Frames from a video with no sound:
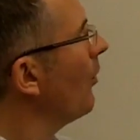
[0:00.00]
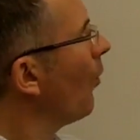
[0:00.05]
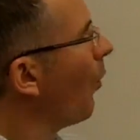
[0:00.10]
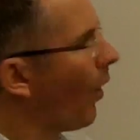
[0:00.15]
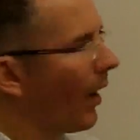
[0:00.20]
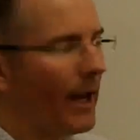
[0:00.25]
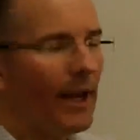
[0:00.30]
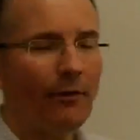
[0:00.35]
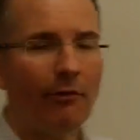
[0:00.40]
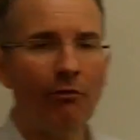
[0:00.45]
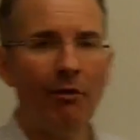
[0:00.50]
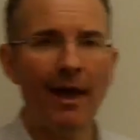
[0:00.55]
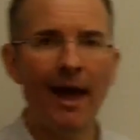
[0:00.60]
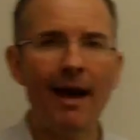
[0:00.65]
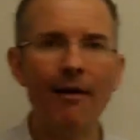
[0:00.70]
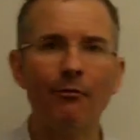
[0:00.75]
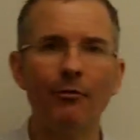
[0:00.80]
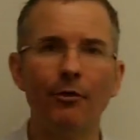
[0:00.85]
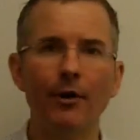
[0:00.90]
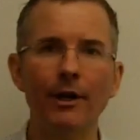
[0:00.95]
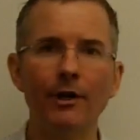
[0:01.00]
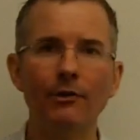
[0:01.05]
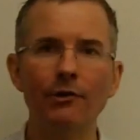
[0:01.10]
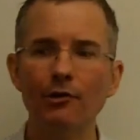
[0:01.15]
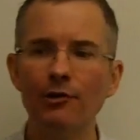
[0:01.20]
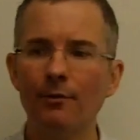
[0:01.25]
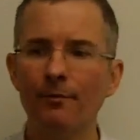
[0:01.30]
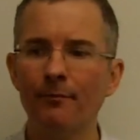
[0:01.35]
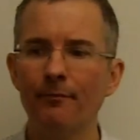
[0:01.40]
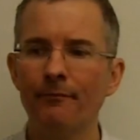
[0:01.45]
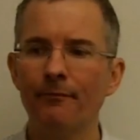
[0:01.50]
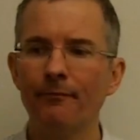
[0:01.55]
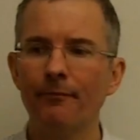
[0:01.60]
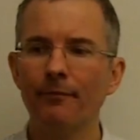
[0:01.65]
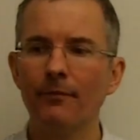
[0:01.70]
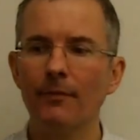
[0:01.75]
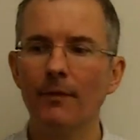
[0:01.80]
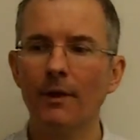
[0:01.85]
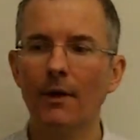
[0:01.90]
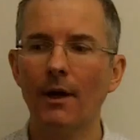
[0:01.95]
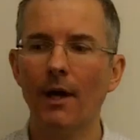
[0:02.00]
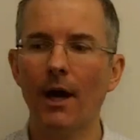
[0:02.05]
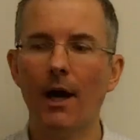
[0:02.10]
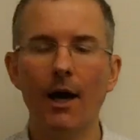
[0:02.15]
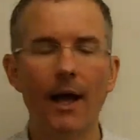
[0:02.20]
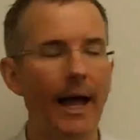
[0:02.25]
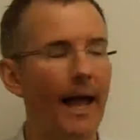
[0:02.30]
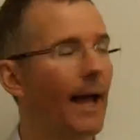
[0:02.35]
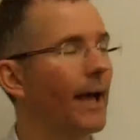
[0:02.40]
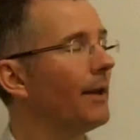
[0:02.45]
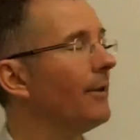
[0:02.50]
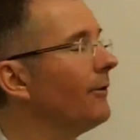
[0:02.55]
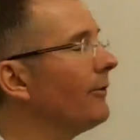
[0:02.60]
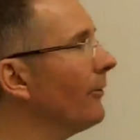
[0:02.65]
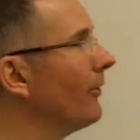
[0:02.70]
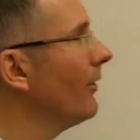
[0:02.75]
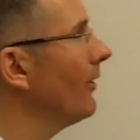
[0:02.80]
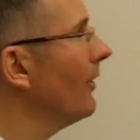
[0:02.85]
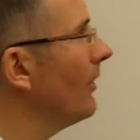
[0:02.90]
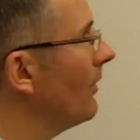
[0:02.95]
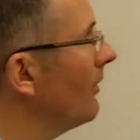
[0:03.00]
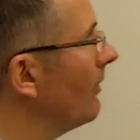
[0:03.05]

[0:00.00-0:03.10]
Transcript: what is the average? And